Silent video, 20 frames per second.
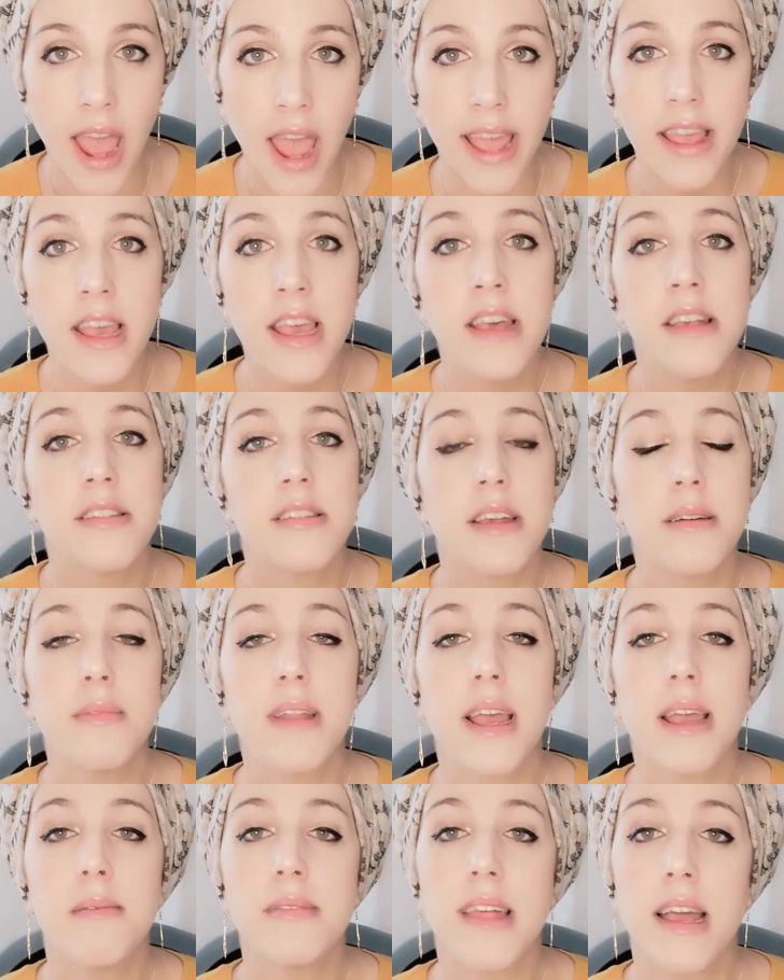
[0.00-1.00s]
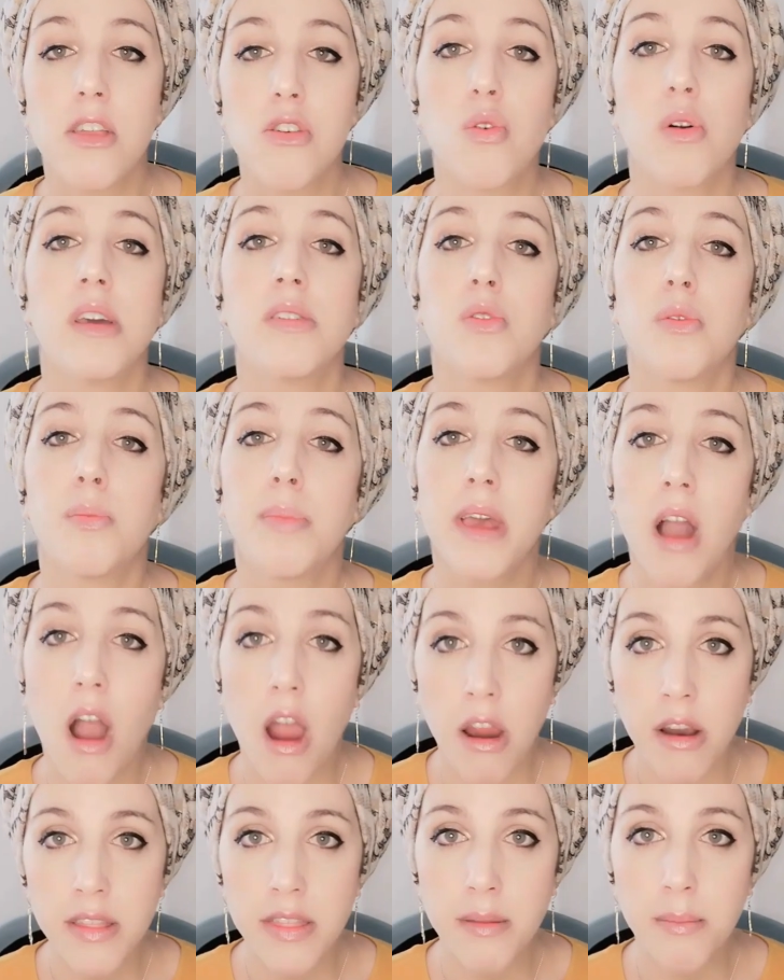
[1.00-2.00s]
Sometimes that choice will be hard in the
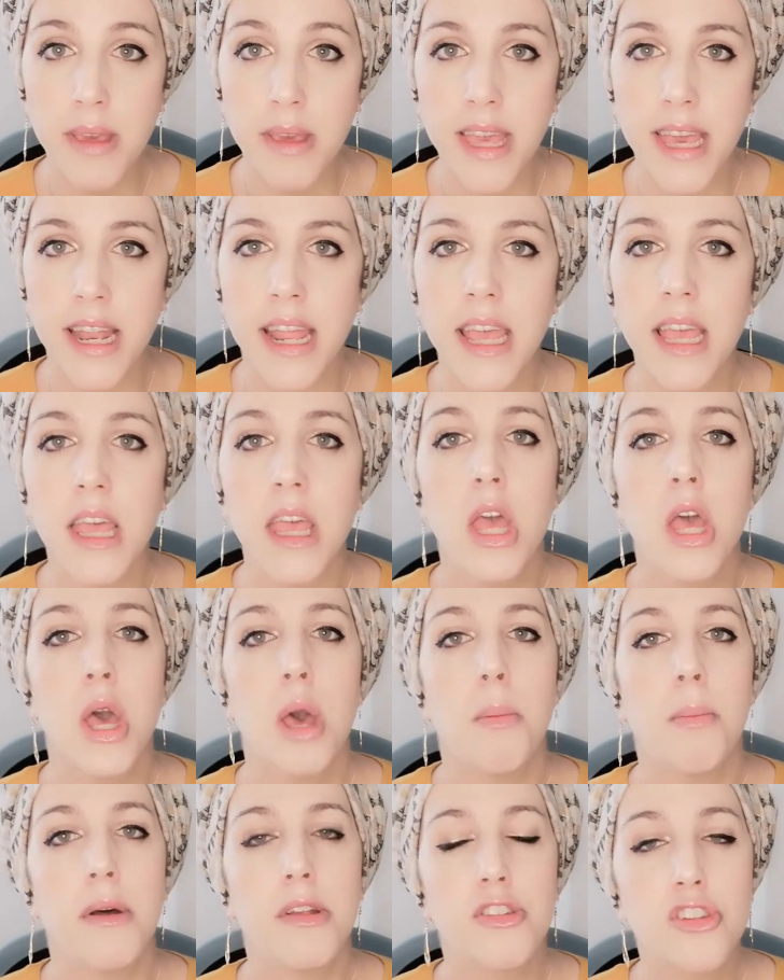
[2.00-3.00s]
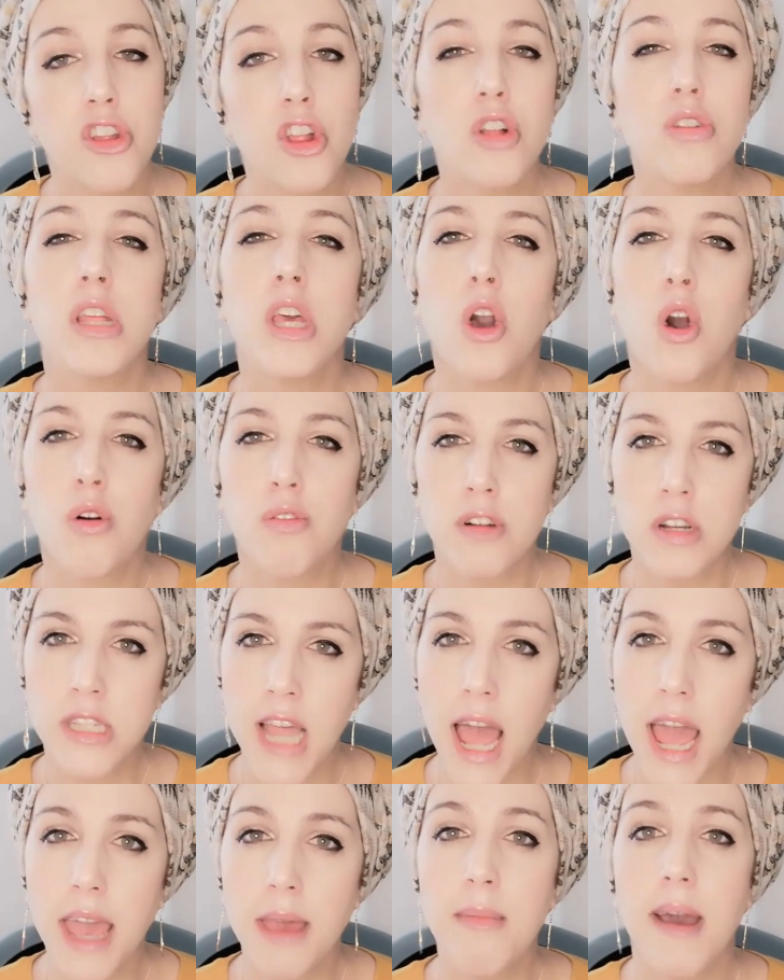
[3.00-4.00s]
beginning, but slowly over
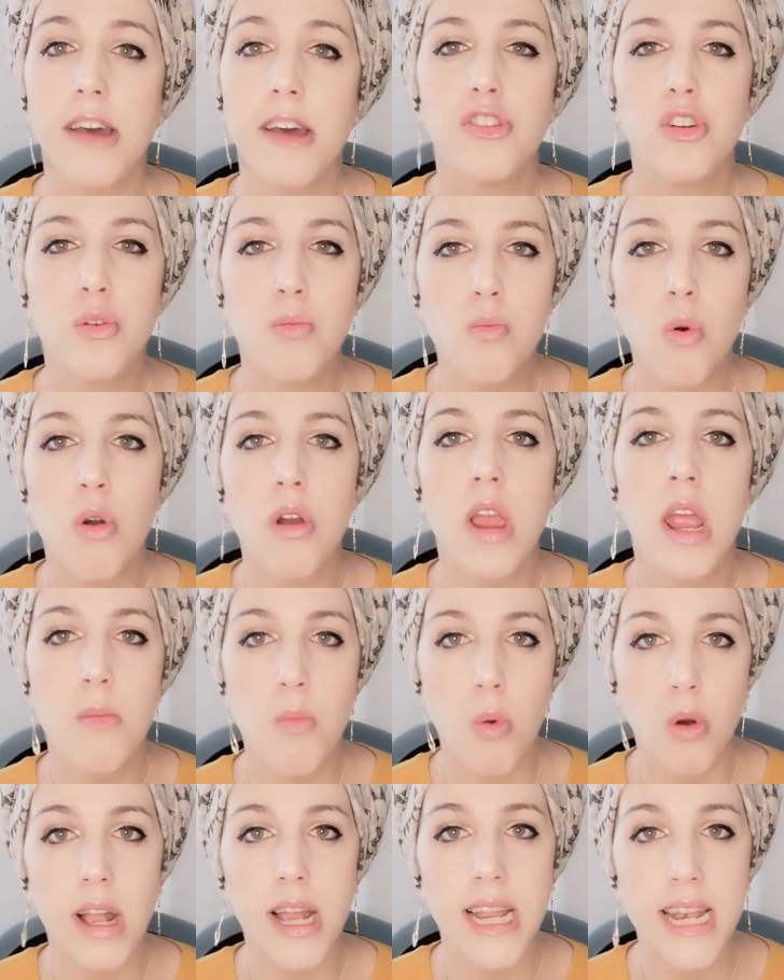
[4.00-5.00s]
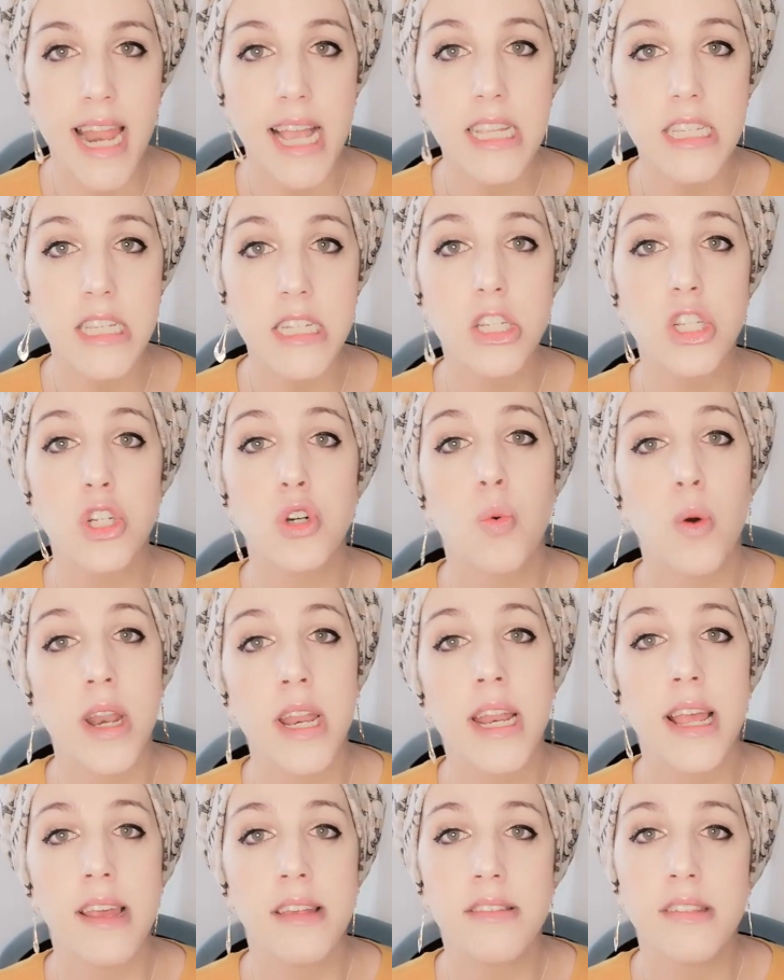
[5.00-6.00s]
time, as you're more and more connected to what it
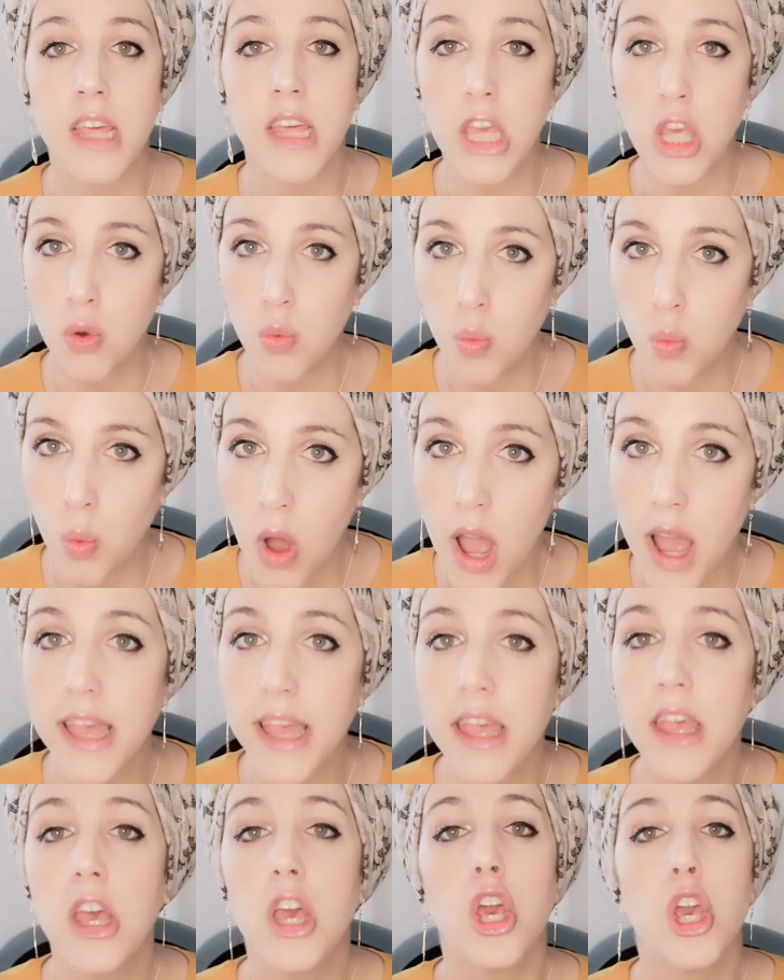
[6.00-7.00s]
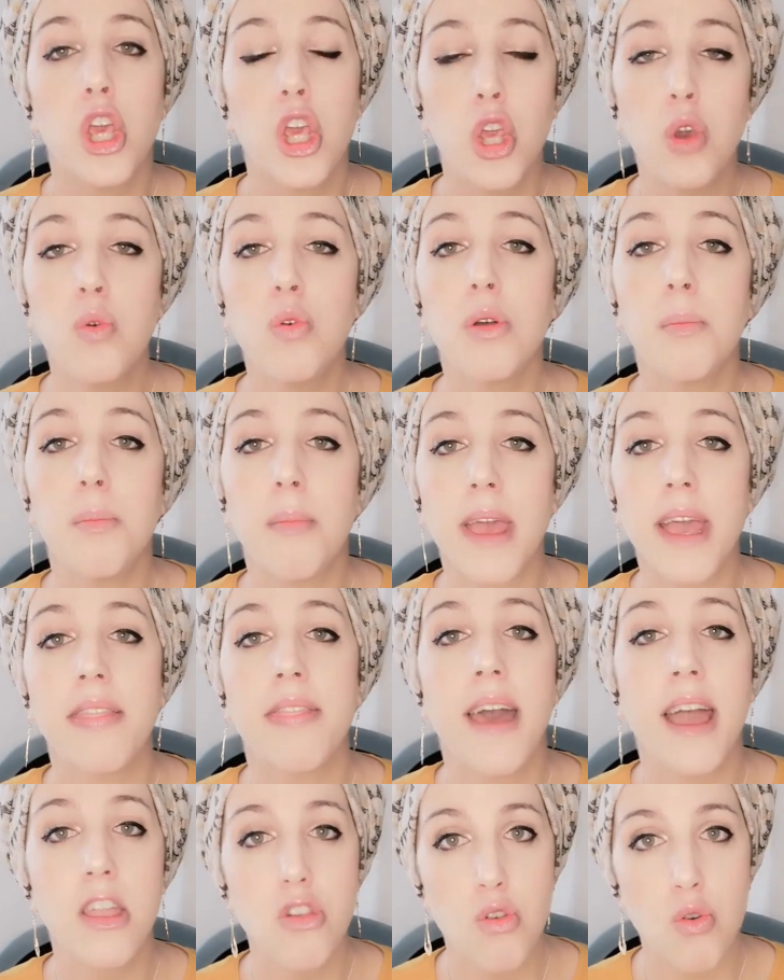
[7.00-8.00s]
is that you want, you will make that
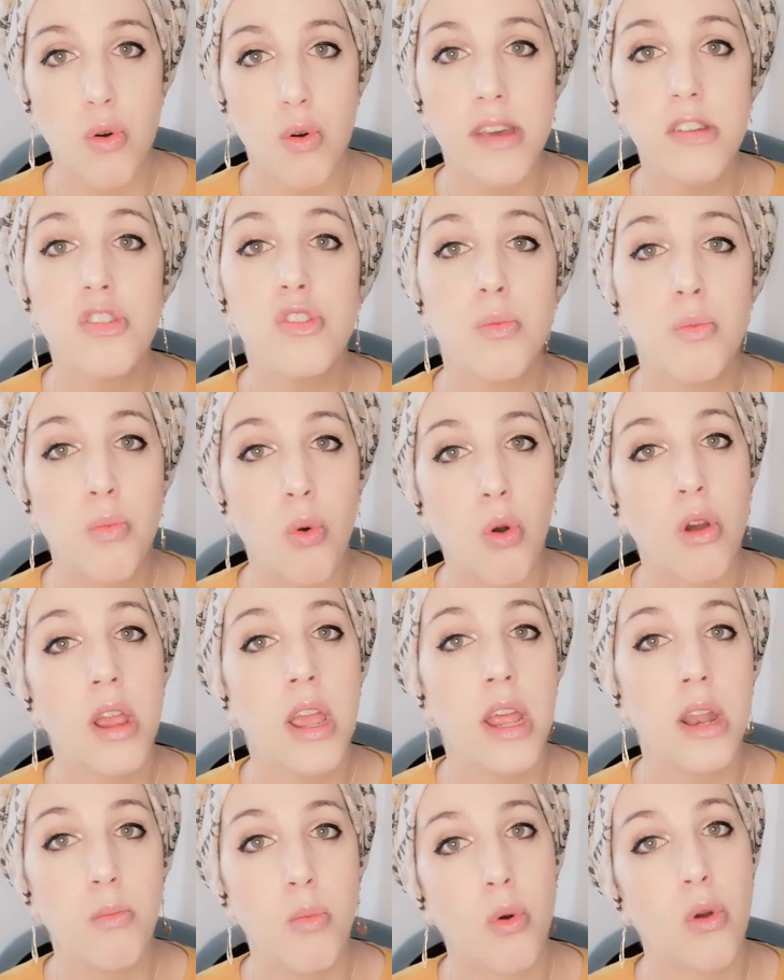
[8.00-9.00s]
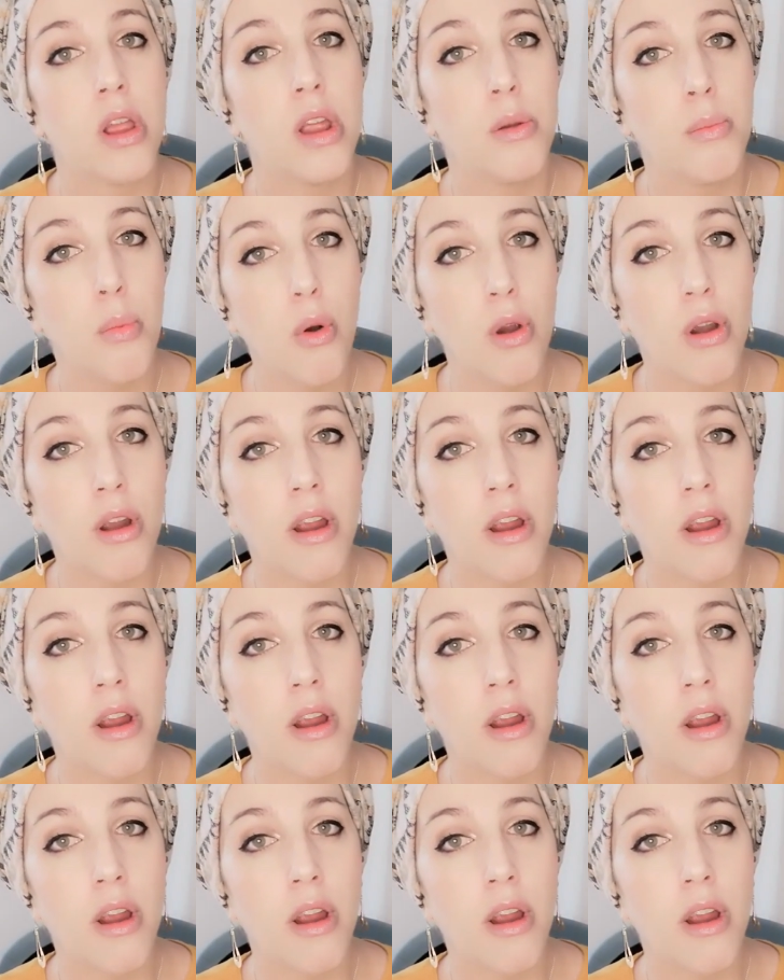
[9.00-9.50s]
choice more and more and more.